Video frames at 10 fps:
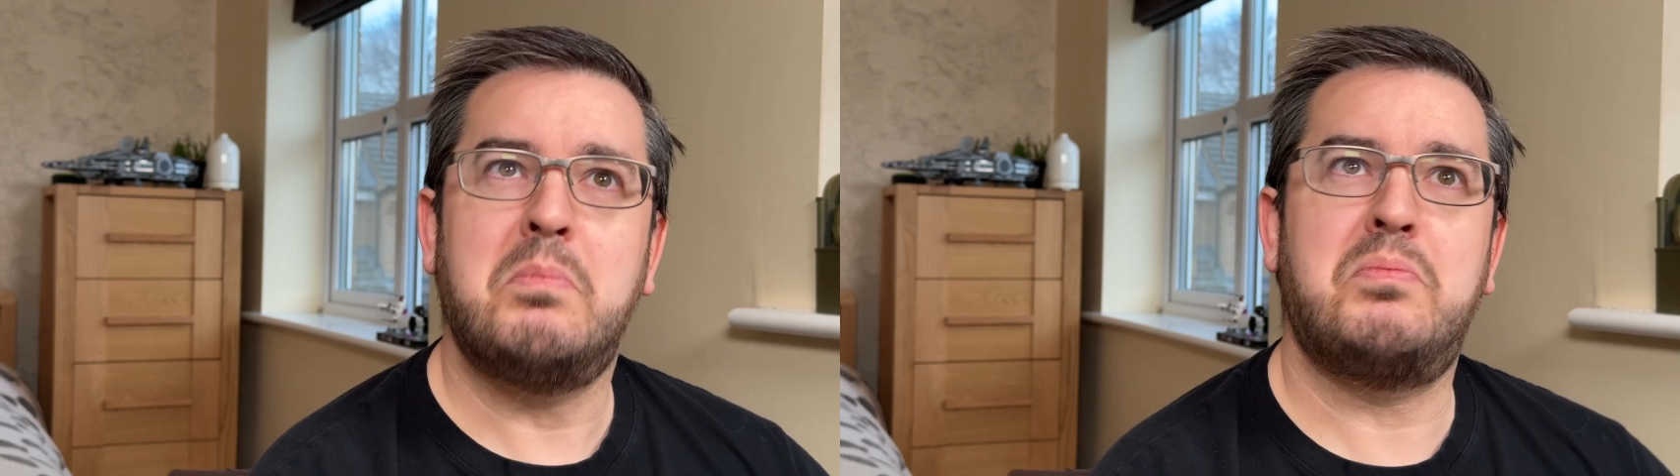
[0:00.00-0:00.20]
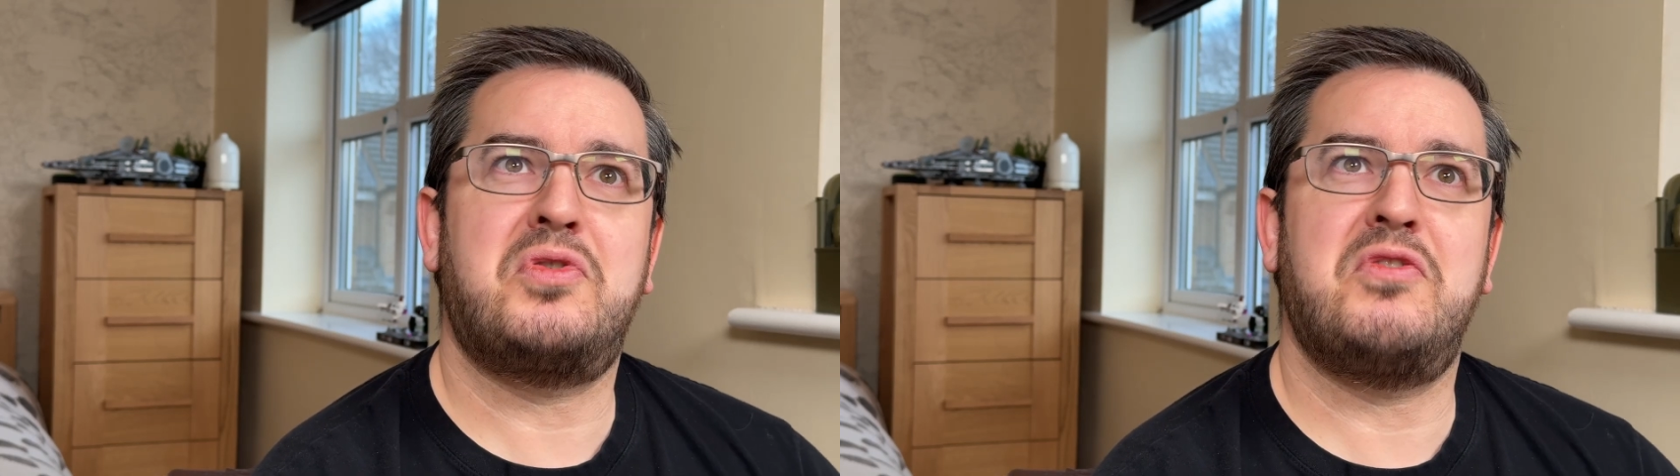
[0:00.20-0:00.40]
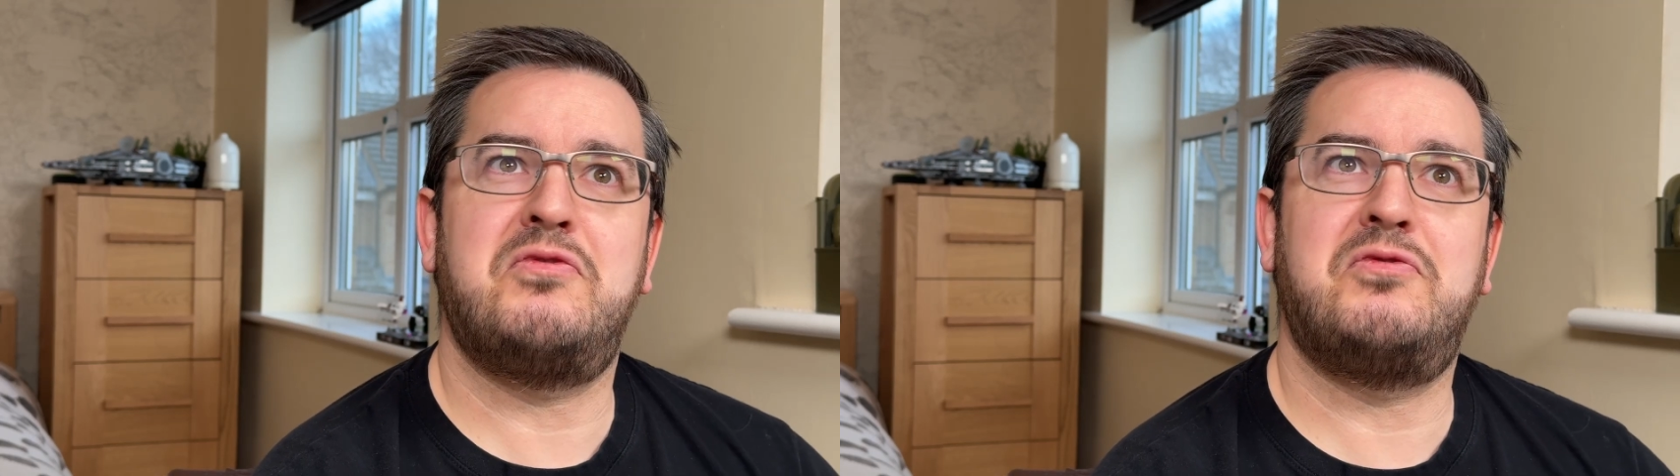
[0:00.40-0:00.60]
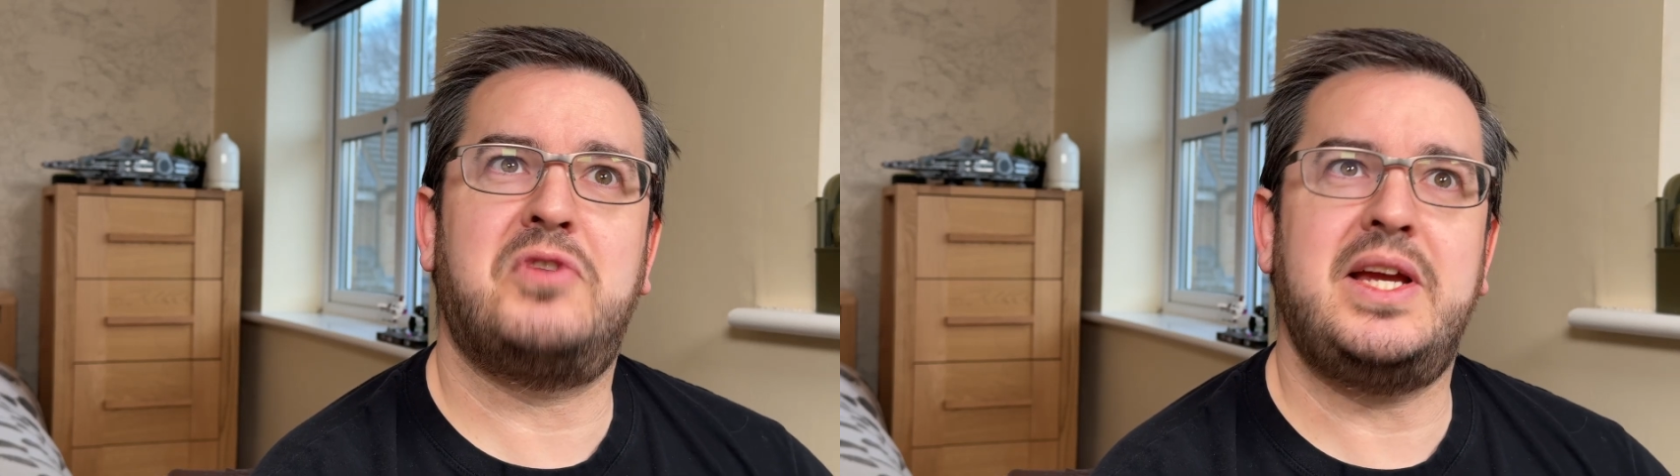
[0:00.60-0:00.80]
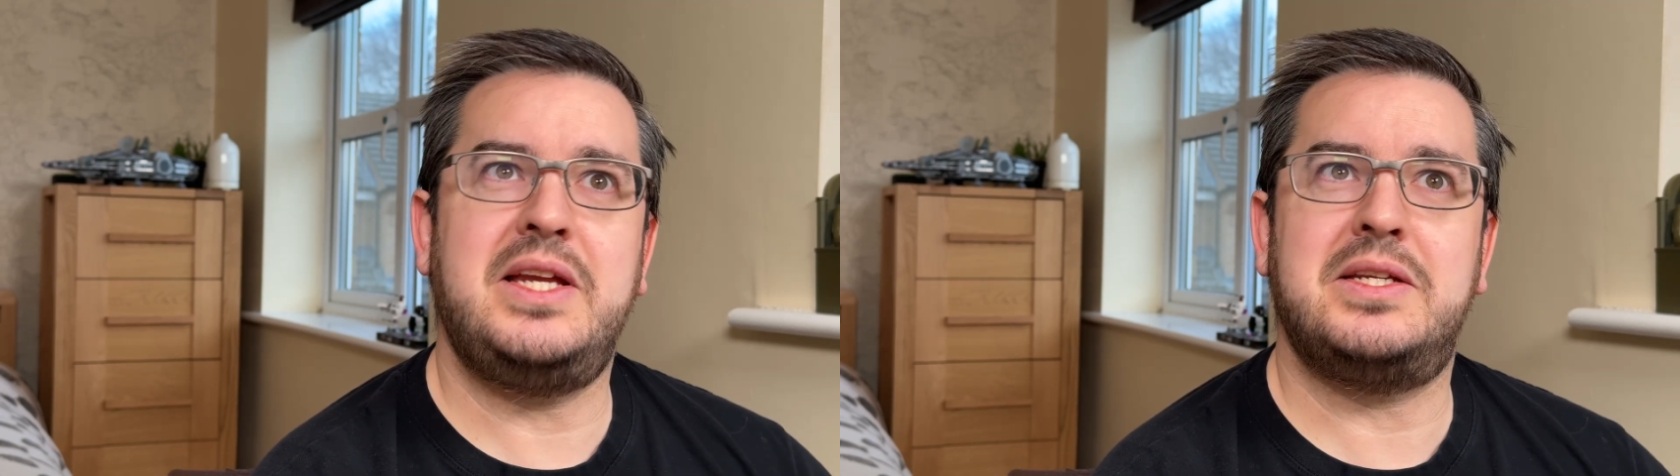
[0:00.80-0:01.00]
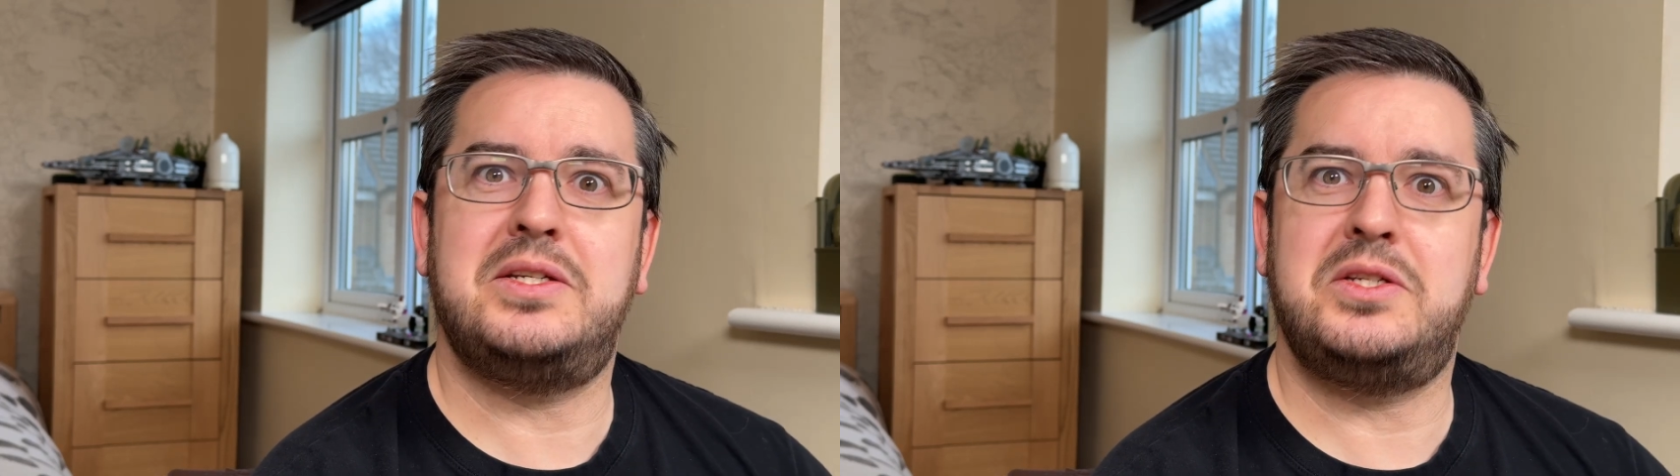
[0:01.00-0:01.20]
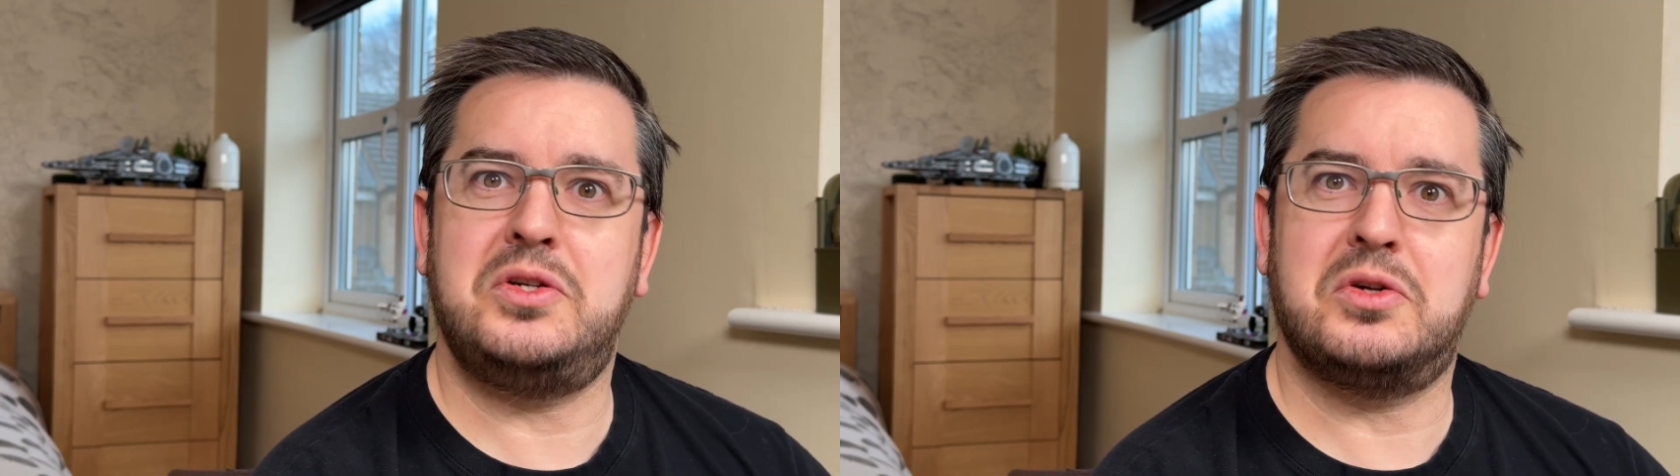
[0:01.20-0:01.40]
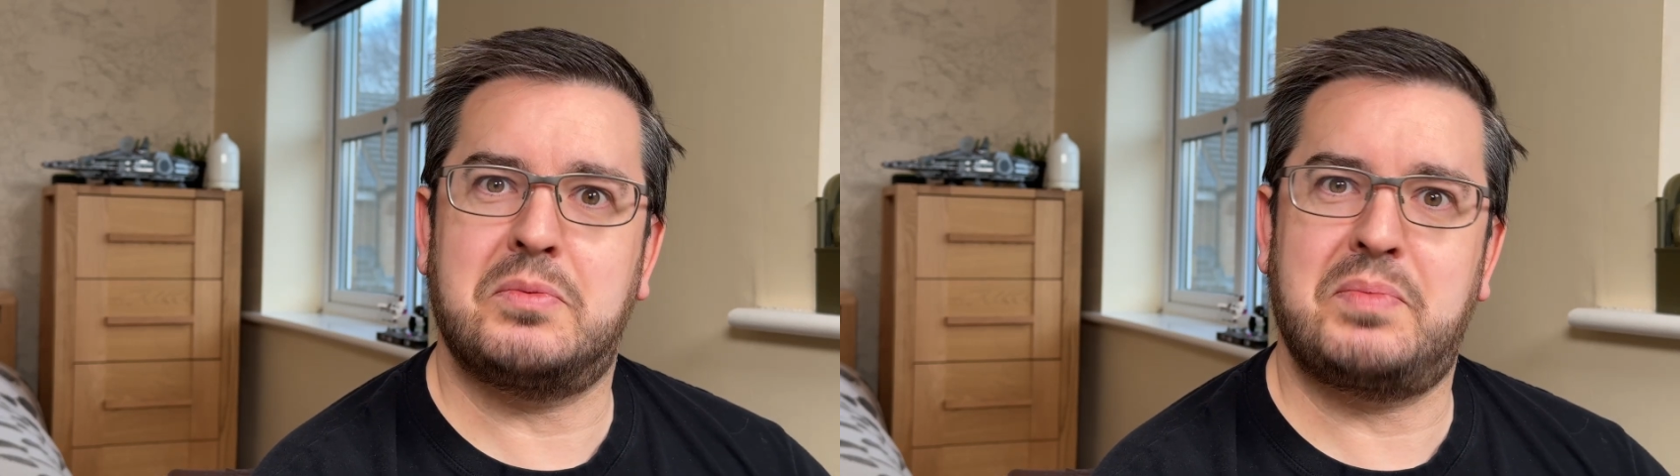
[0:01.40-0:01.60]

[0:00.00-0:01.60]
provided you're